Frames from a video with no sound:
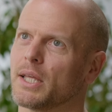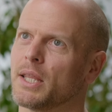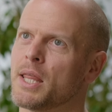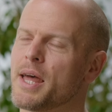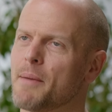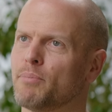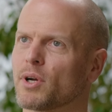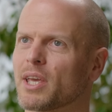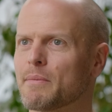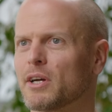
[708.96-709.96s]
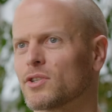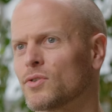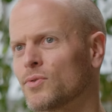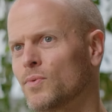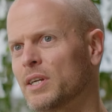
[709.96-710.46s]
that book came out
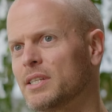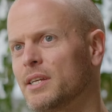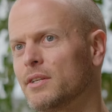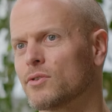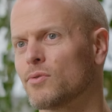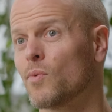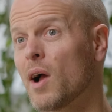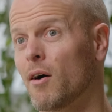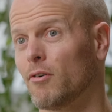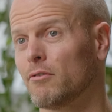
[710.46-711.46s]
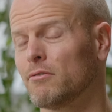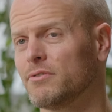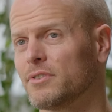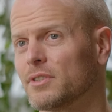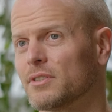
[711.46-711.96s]

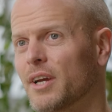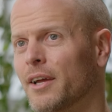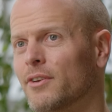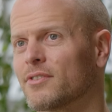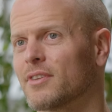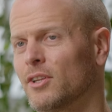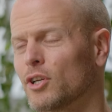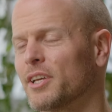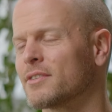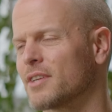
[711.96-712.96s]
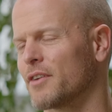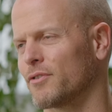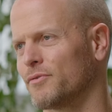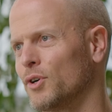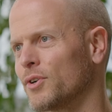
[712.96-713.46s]
2012 and a little insight
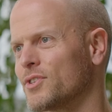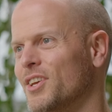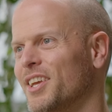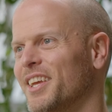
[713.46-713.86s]
for folks.